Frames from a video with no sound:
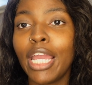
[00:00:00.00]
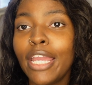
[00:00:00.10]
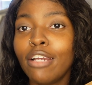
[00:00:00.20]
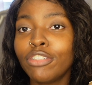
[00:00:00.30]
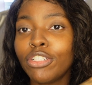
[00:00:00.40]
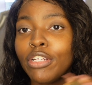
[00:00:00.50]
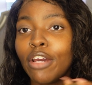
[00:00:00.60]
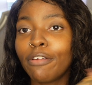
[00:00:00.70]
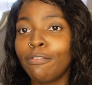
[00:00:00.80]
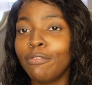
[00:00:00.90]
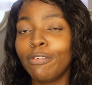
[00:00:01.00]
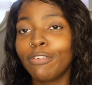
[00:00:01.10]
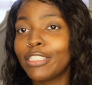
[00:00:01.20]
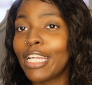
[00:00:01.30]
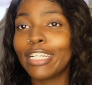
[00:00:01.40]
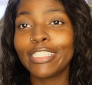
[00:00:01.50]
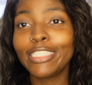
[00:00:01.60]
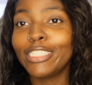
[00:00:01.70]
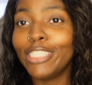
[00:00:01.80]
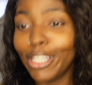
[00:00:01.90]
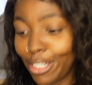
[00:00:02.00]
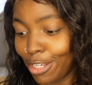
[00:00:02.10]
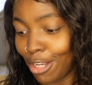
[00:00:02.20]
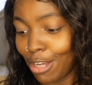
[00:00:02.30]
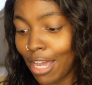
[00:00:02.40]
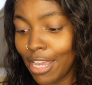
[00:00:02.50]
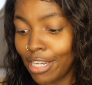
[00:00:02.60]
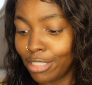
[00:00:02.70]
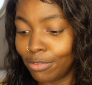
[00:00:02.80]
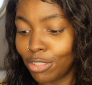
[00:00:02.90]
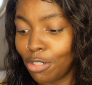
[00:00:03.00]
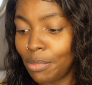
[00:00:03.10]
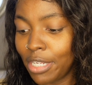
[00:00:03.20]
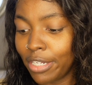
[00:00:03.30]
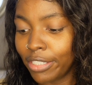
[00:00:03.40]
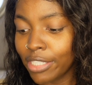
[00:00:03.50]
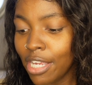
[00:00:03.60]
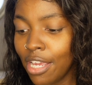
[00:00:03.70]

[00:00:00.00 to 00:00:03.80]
I ain't gonna show y'all the front side because it's dirty, y'all. I had this for so many years.